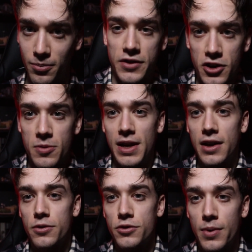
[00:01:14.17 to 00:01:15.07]
There's going to be
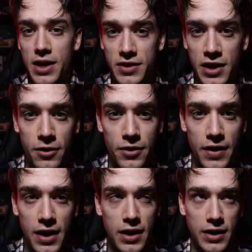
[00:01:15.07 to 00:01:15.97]
little tweaks here and
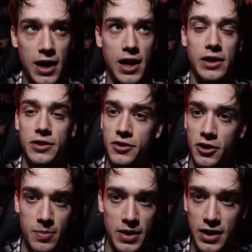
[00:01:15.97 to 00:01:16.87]
there, characters are
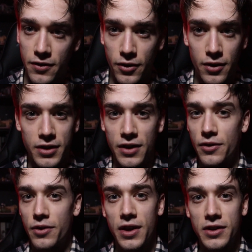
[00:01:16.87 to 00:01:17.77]
going to be different
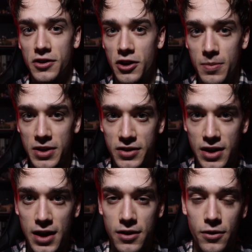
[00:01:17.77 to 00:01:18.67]
things are going to be
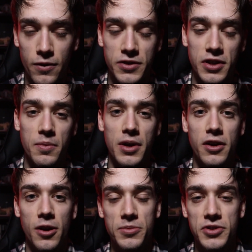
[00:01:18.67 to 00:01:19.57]
said, and obviously when it
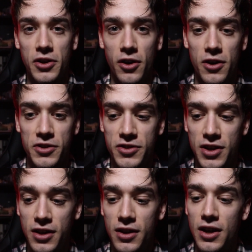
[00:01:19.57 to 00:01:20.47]
comes to
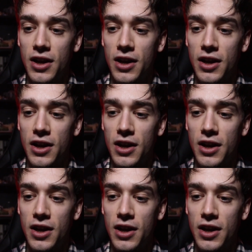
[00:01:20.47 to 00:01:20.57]
casting,